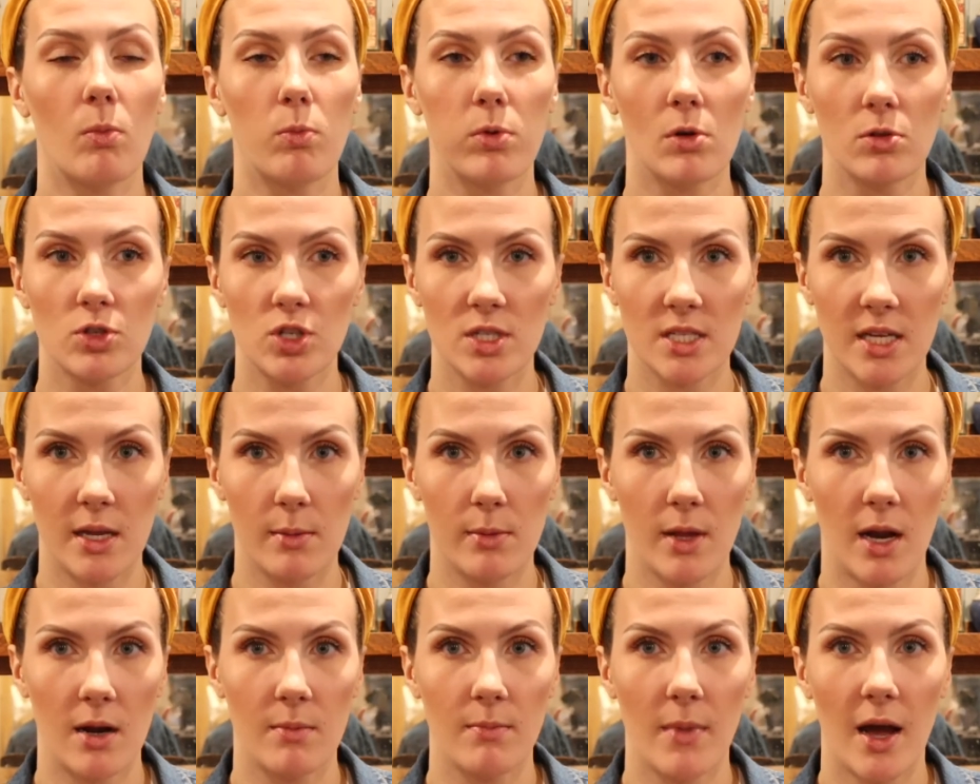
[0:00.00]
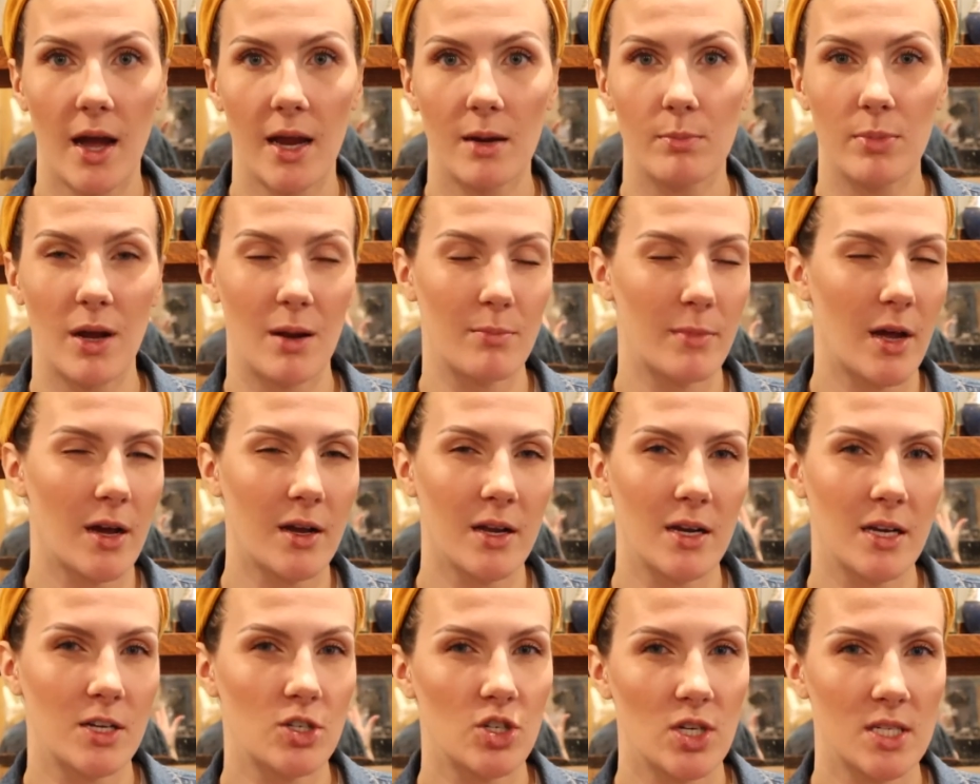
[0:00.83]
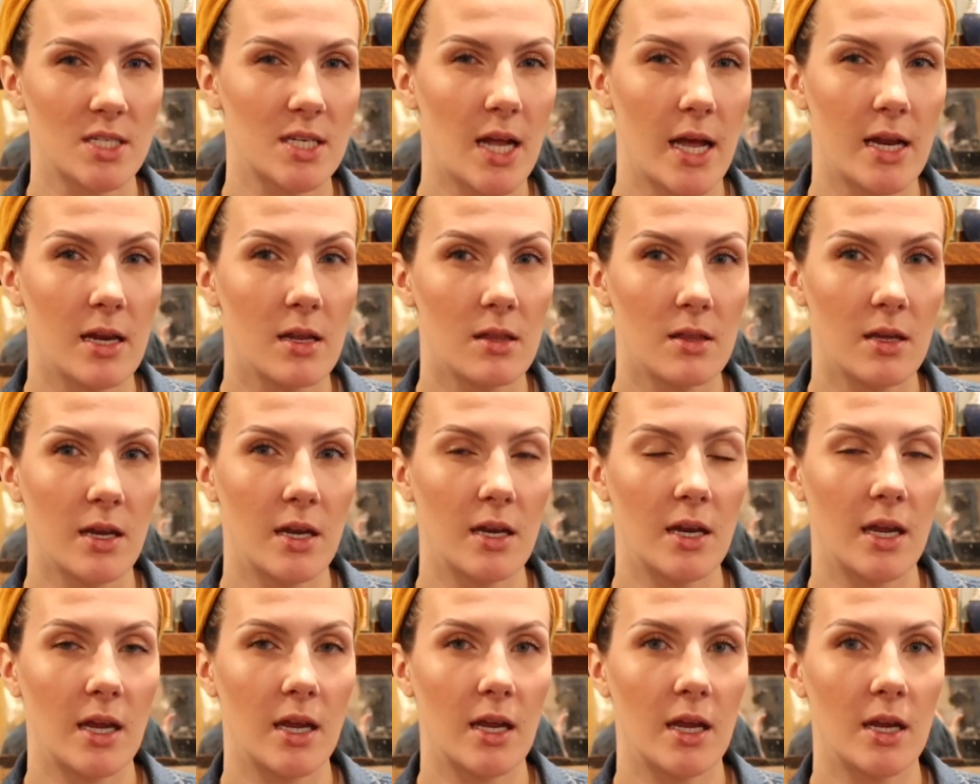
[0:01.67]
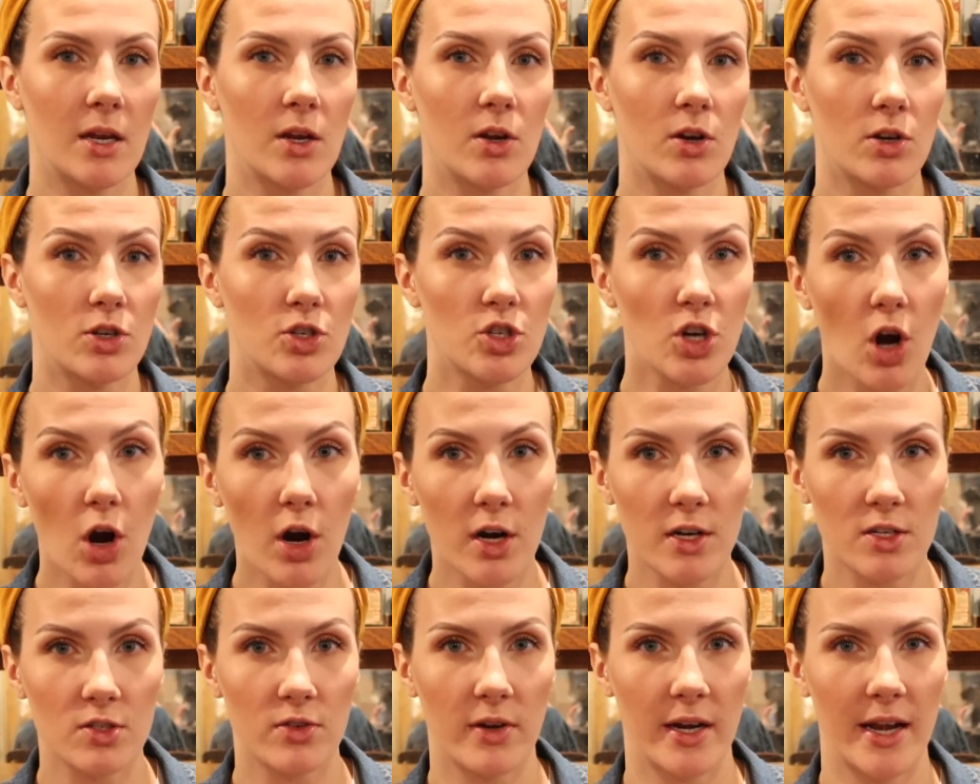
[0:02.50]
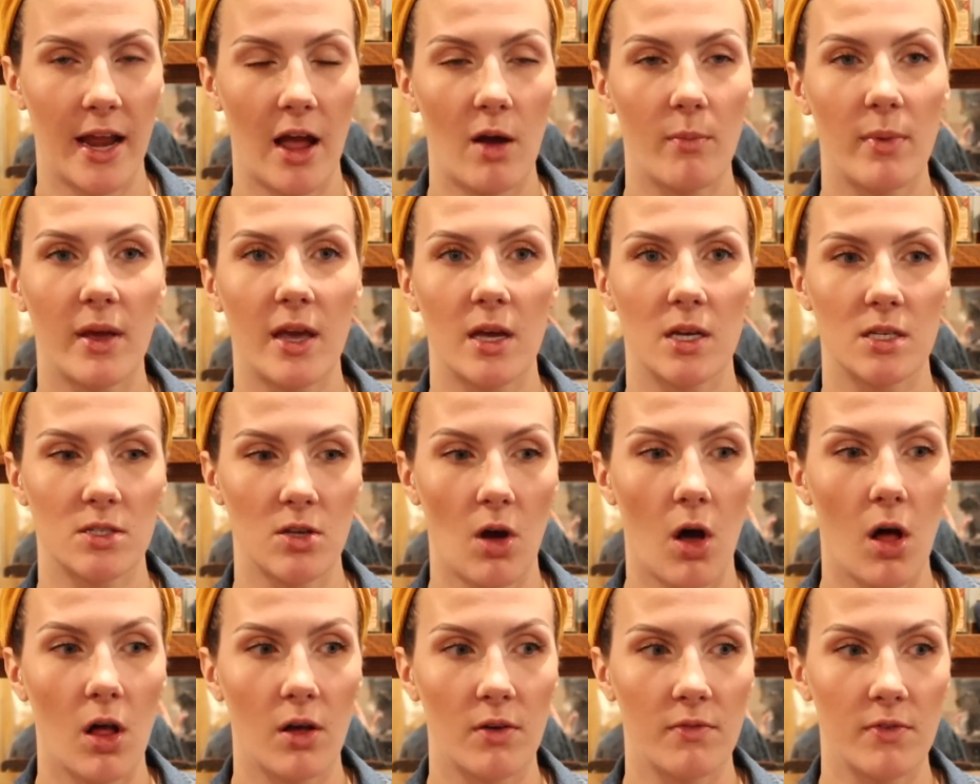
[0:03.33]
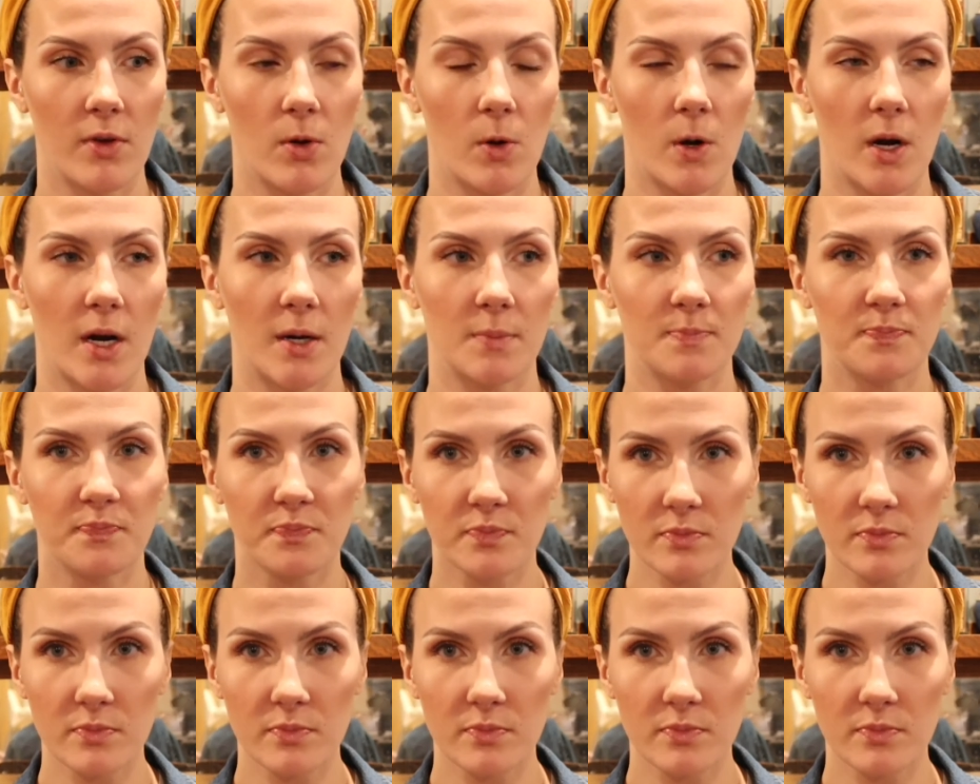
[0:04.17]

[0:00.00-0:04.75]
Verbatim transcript: we'll just keep that in mind, but I'm not going to adjust anything in your charts right now because all of your